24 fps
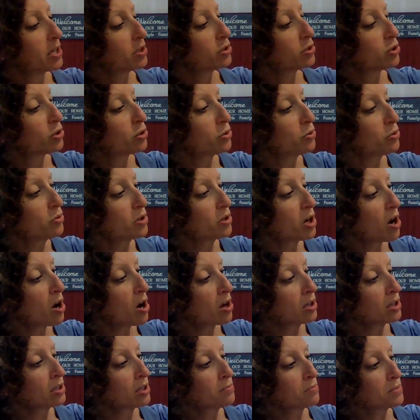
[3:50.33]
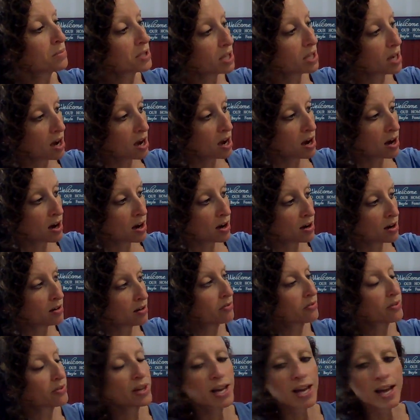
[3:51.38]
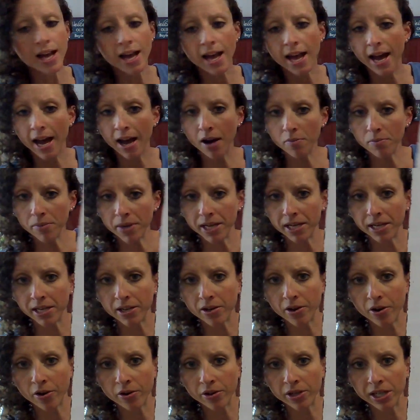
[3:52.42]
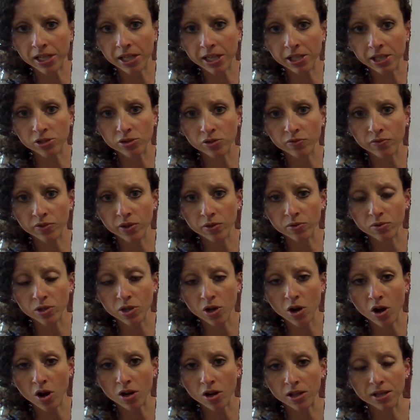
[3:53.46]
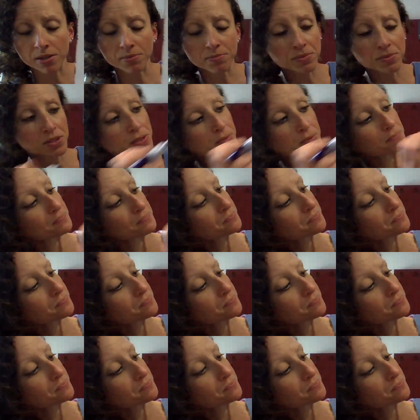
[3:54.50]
2 columns of, how many are in each of those columns?